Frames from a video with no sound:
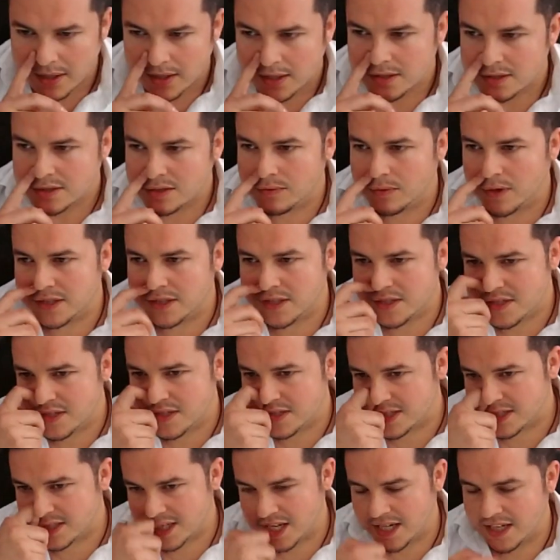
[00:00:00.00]
So once you
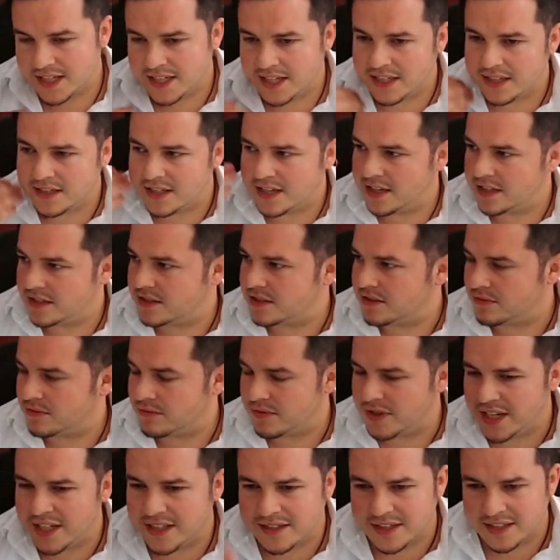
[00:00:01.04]
studied and you
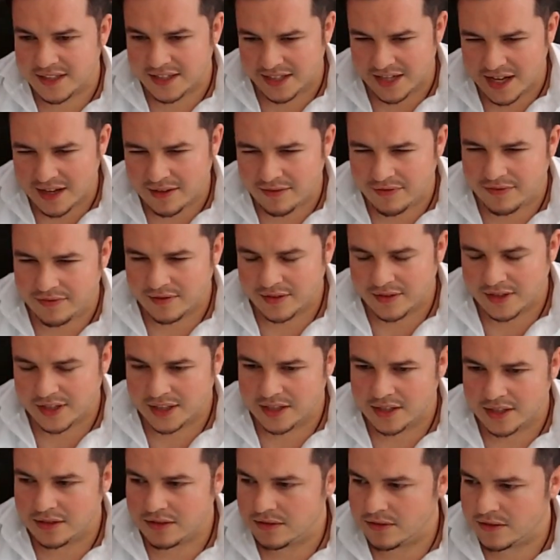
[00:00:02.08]
really did enough, you
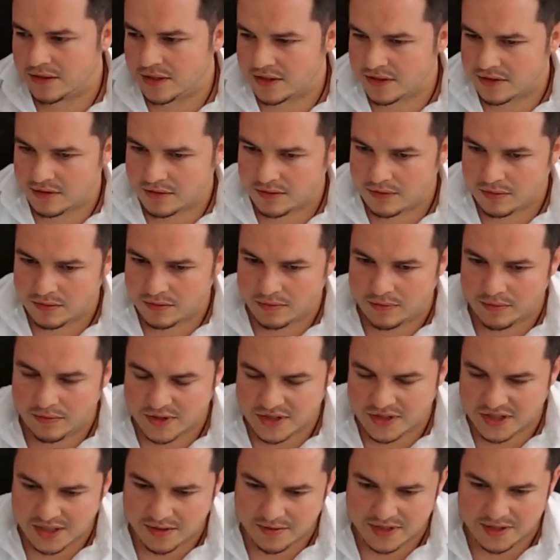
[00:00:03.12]
know, and you were
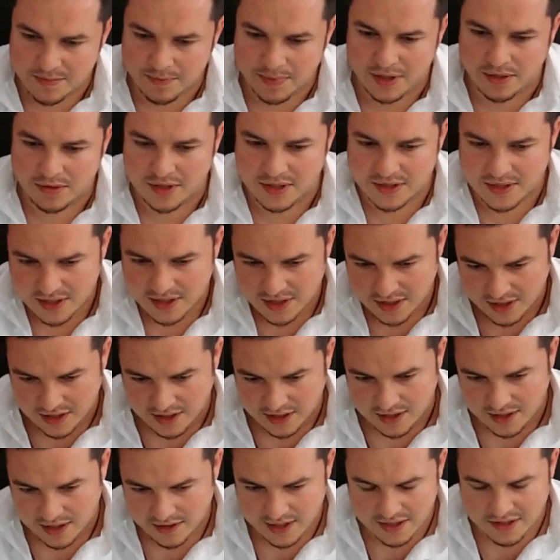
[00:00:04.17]
serious about it,
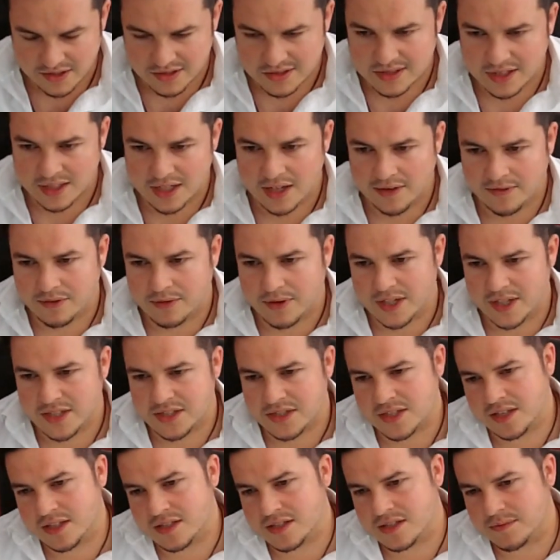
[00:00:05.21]
and then you still have
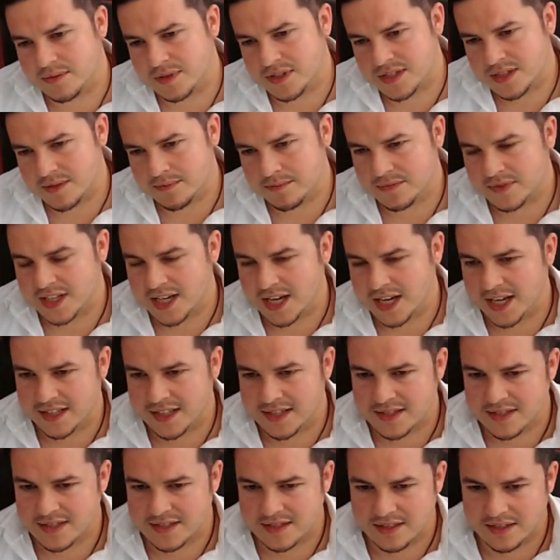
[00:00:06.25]
questions, you want some
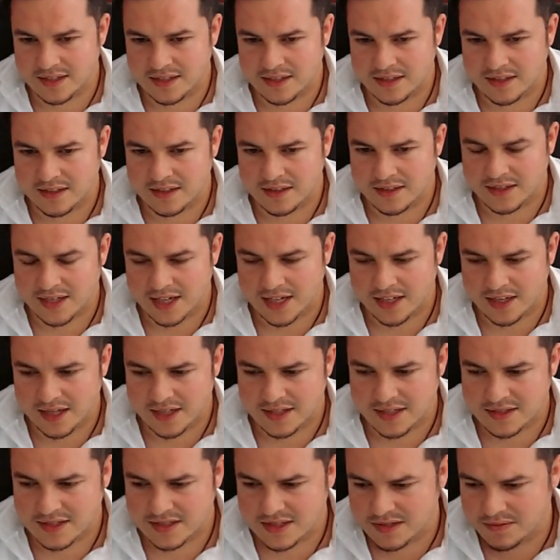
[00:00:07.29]

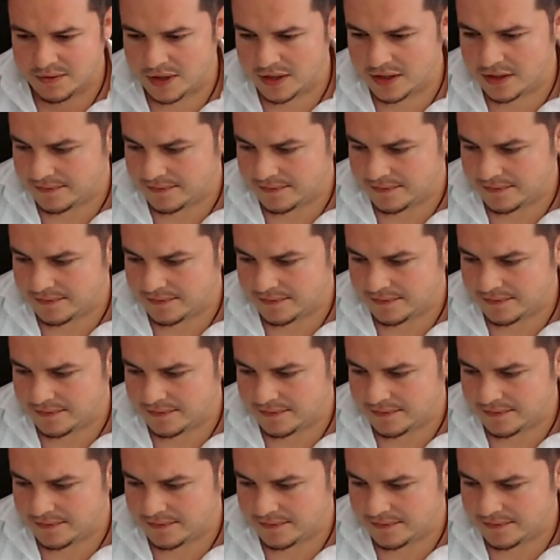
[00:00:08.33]
guidelines and so on,